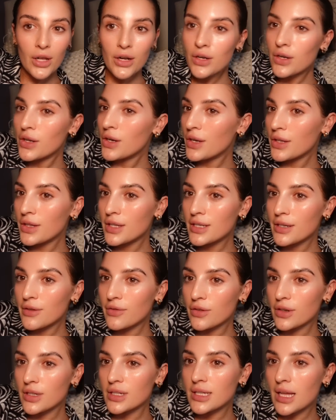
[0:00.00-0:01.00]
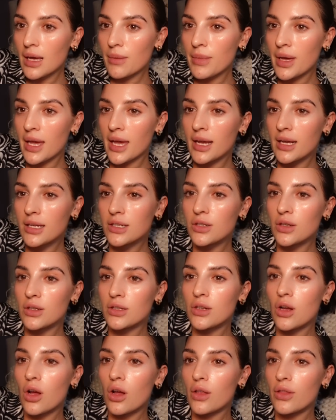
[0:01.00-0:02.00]
Look at the difference that makes. So
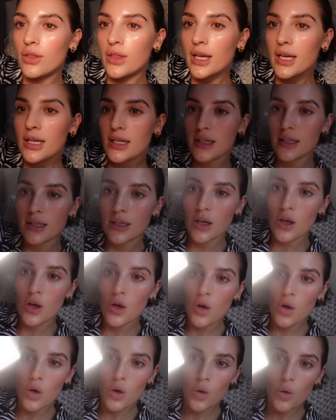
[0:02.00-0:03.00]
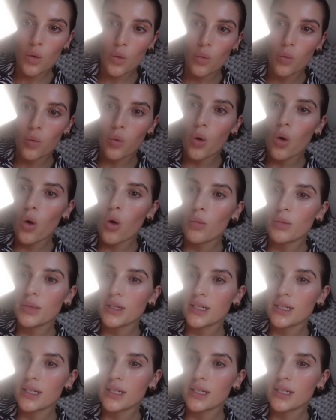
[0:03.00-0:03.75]
it's got this warm